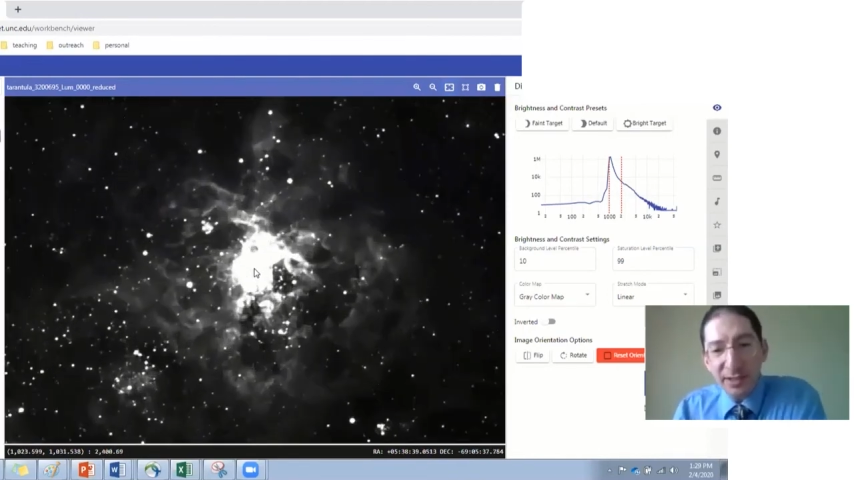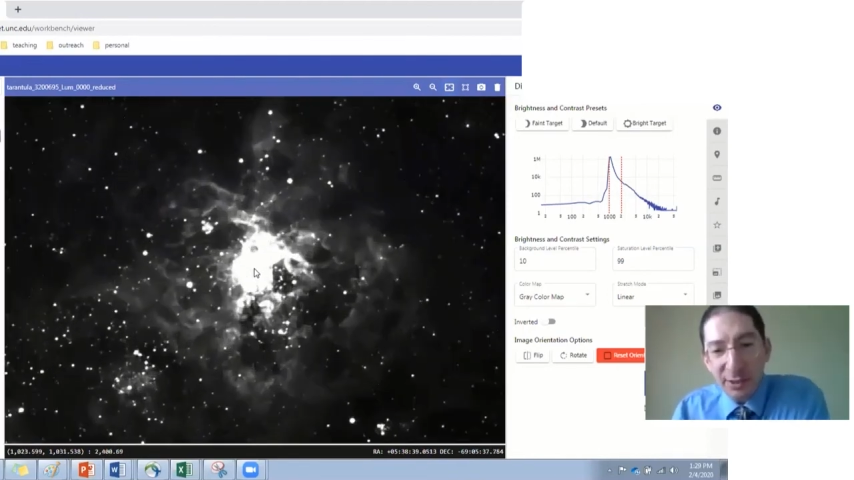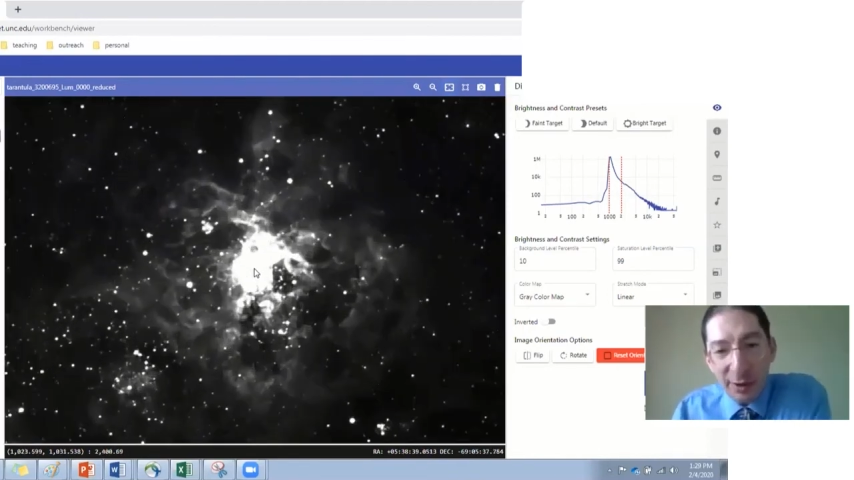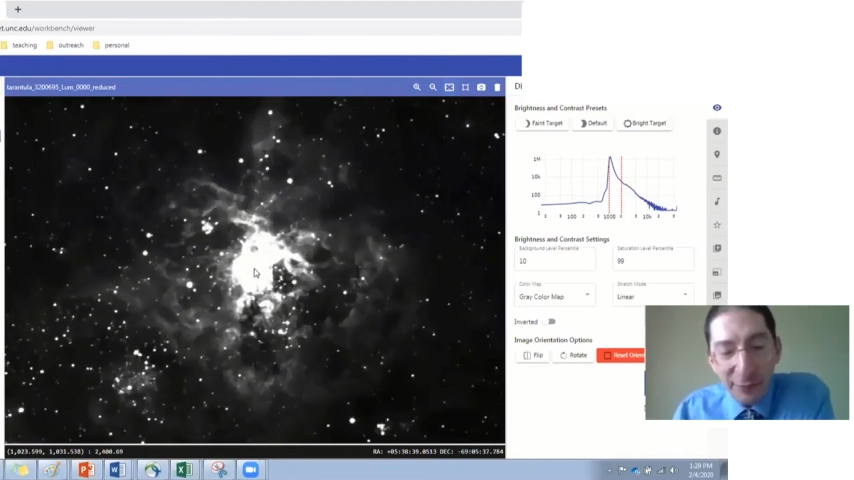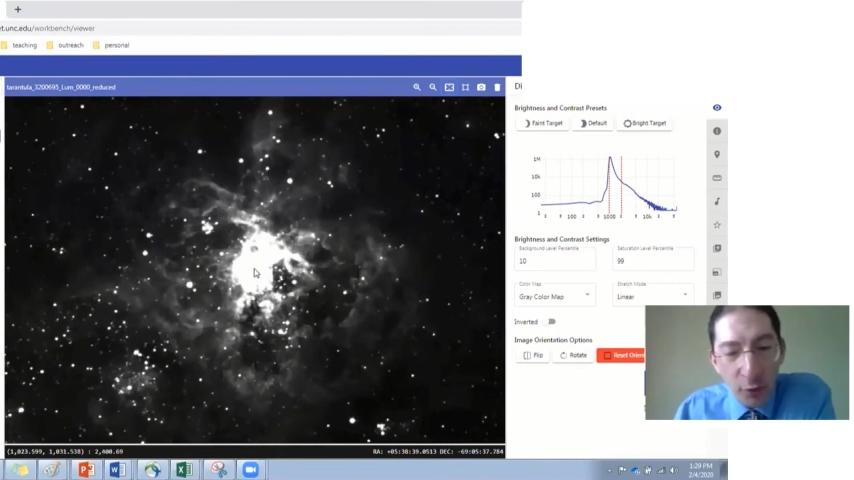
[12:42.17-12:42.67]
a
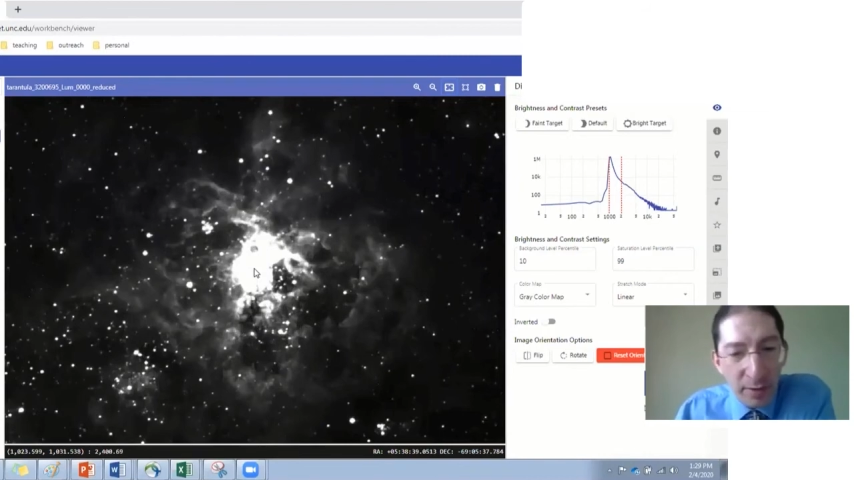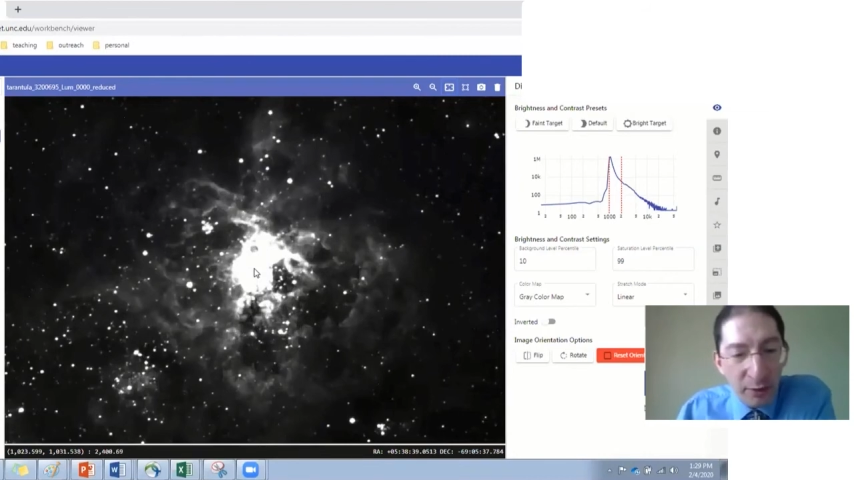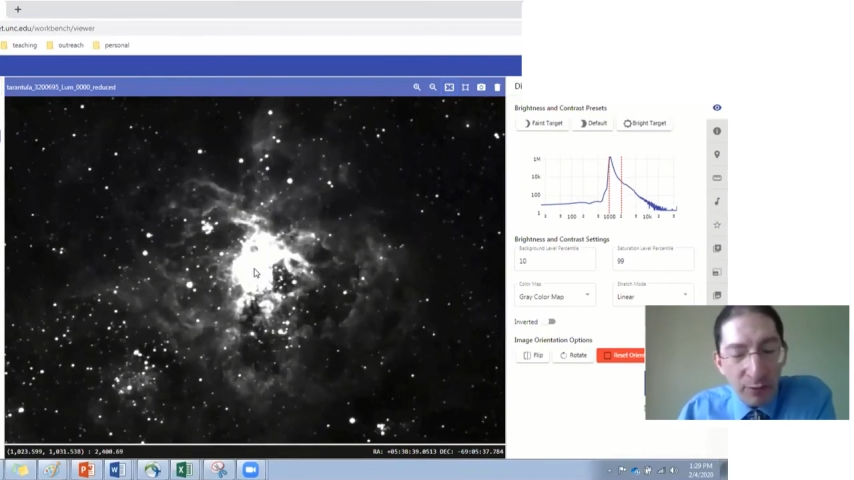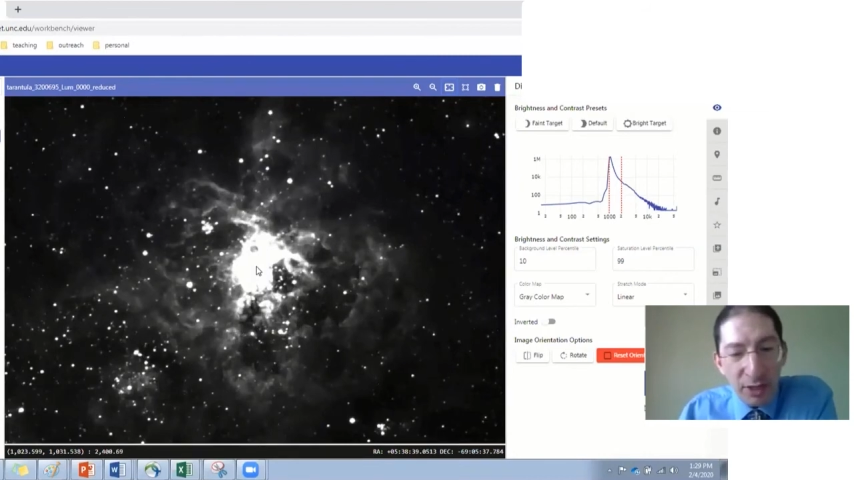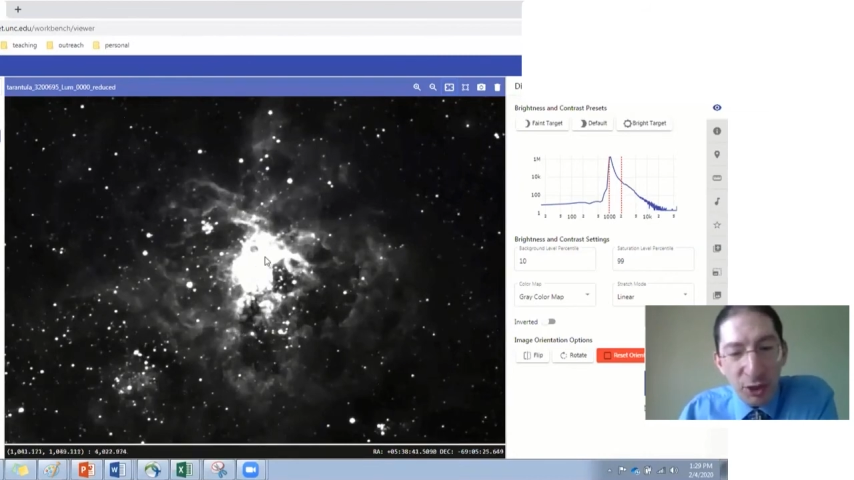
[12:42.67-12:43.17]
star-forming
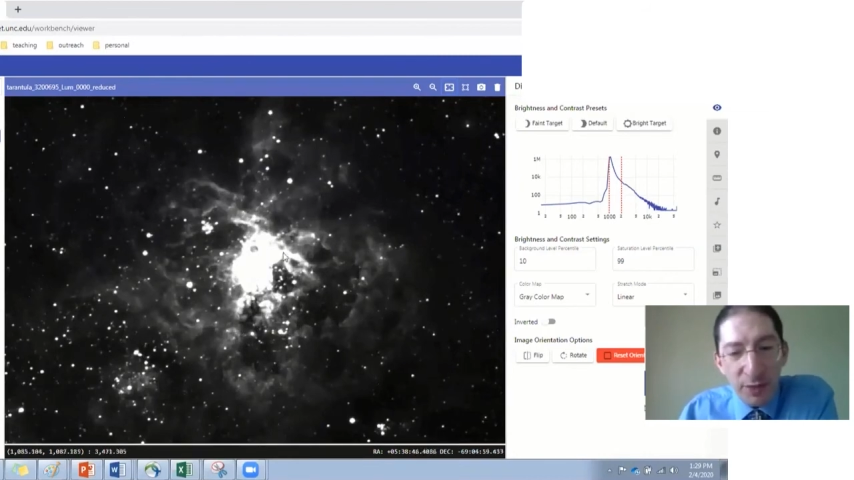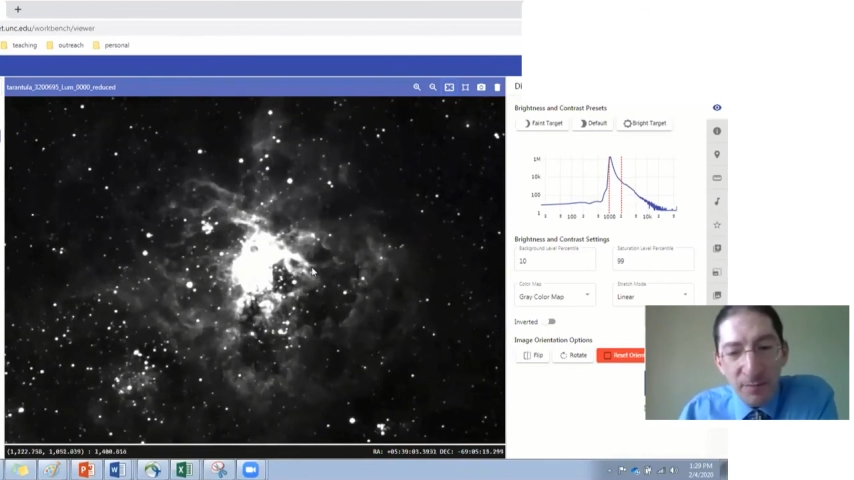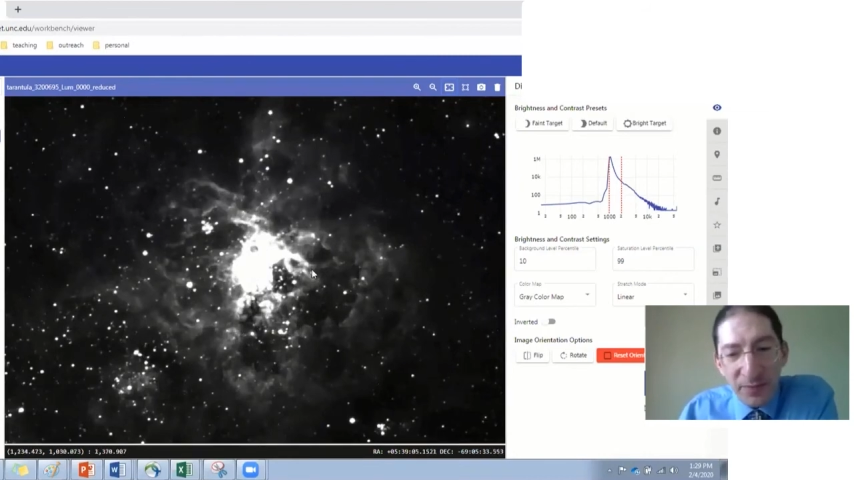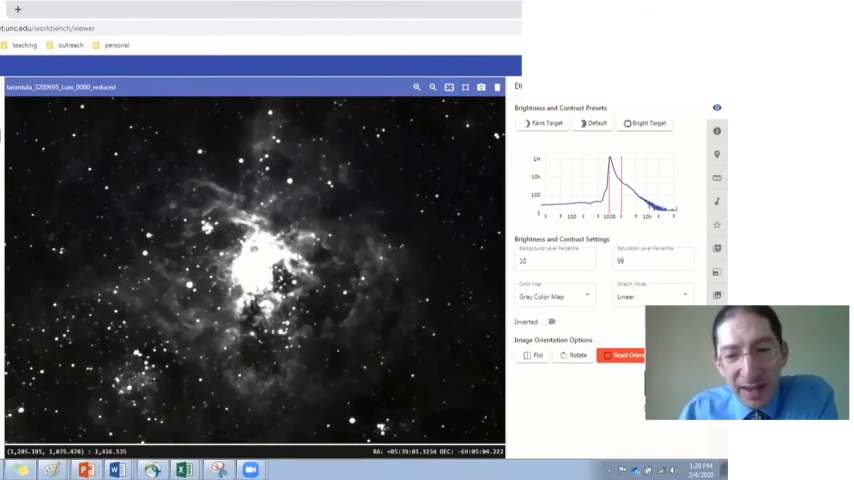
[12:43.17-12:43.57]
region.